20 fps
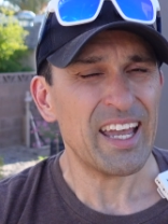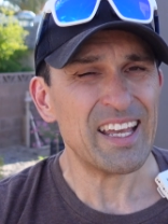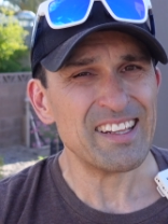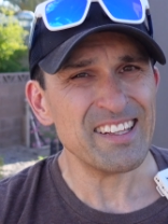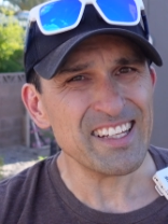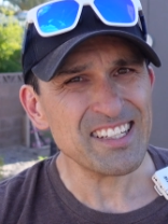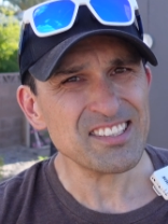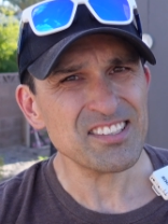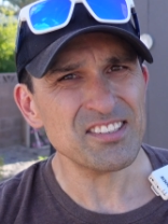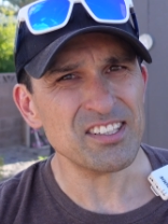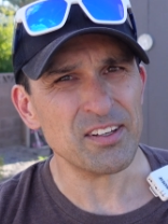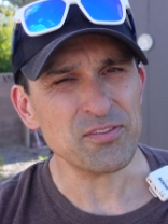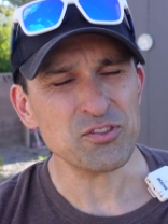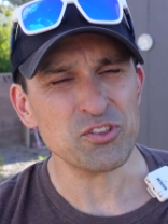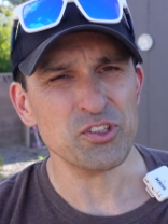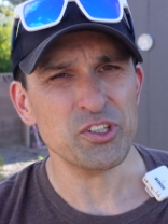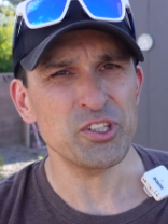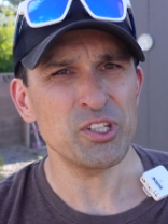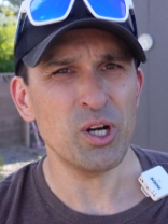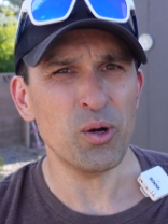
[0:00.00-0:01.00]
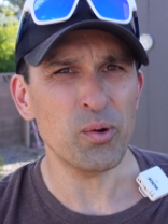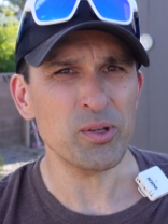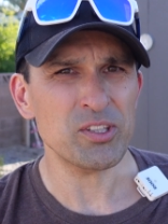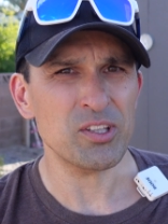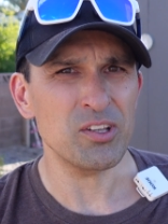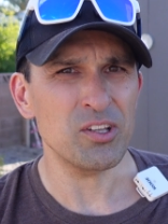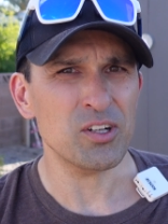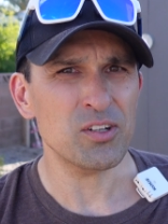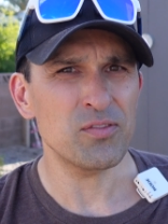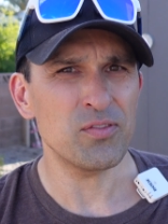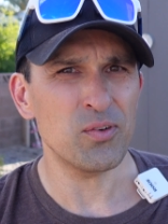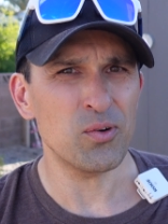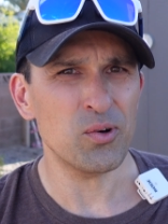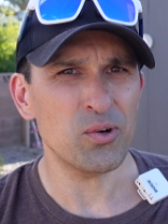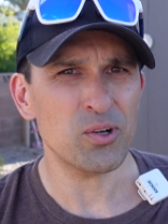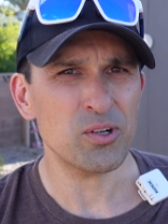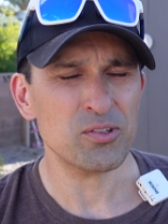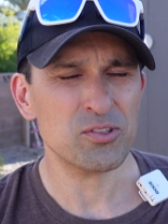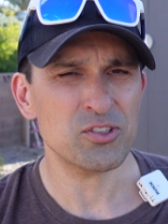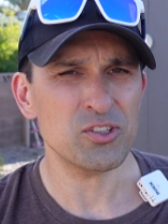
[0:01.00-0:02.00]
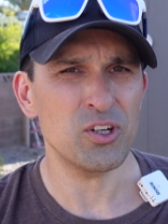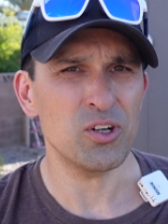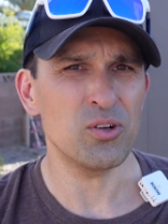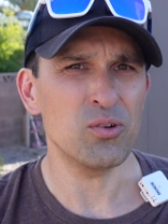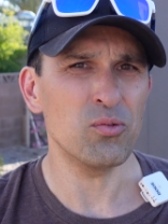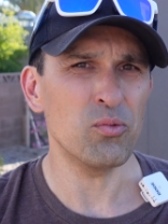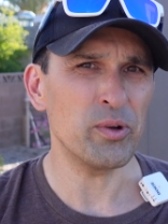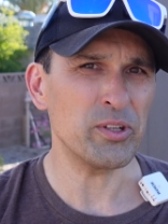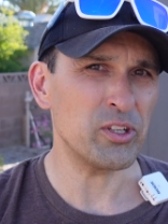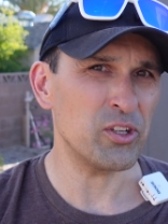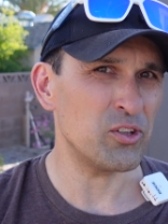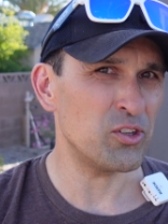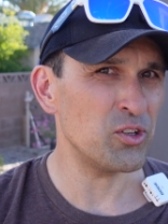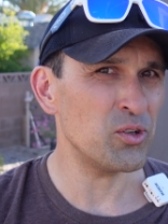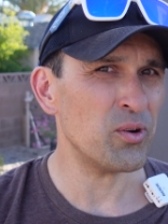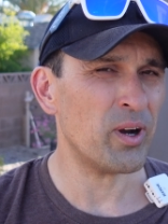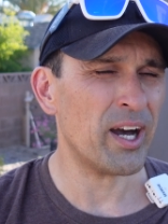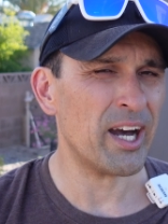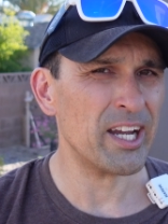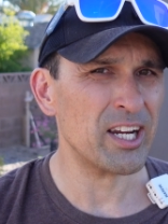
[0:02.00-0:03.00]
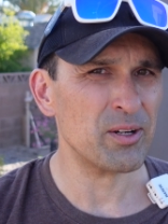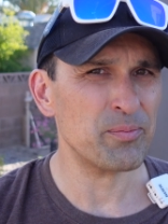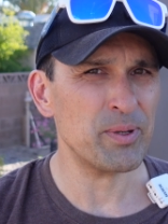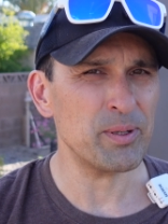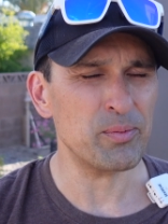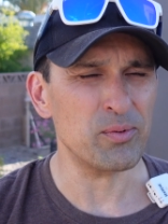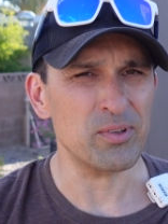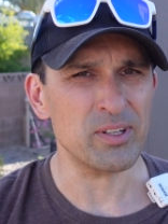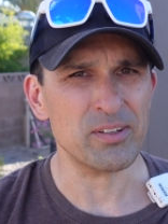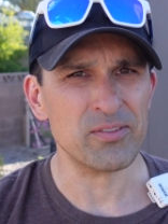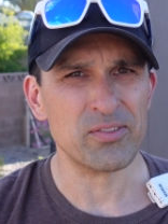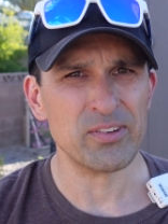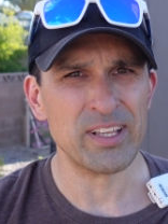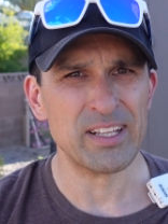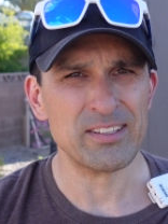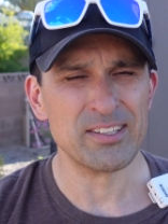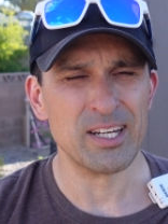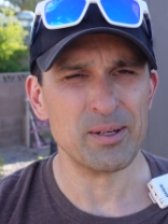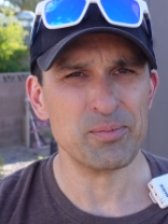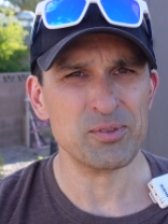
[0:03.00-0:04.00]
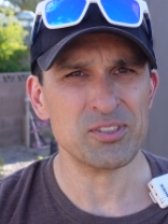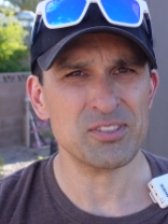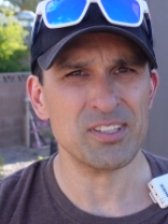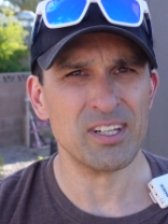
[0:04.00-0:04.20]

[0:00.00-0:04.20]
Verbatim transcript: at least enough so you know what to look for, so when you do hire people in for that type of